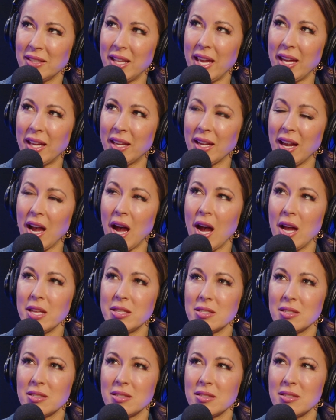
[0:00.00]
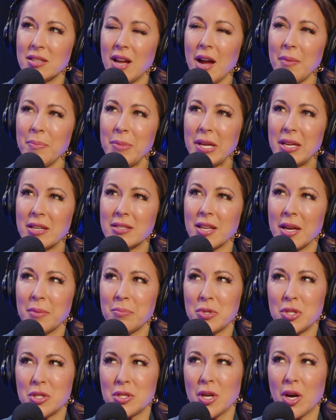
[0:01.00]
it's not because
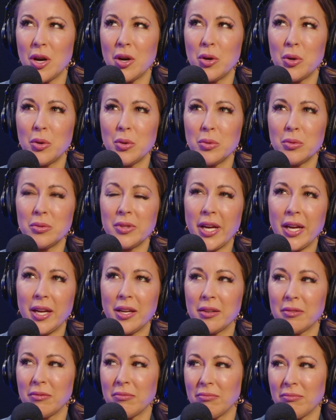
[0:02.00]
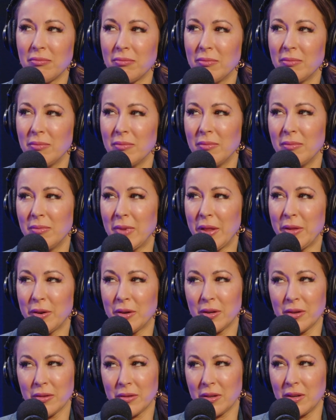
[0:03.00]
I'm so like Mother
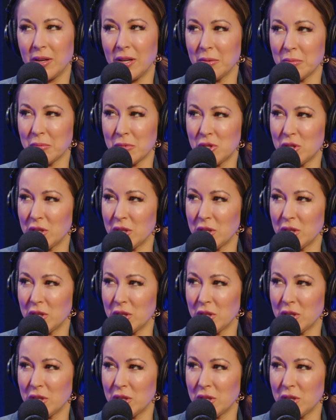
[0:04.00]
Earth, calm,